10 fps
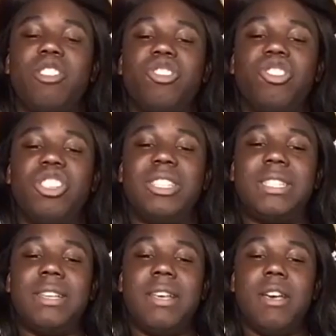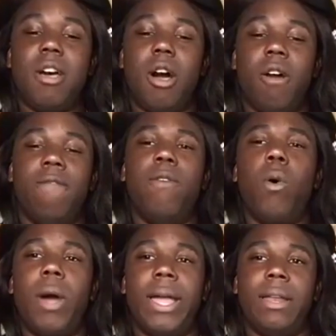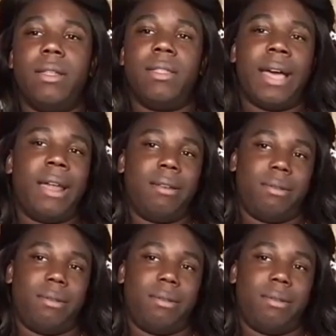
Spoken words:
just a void that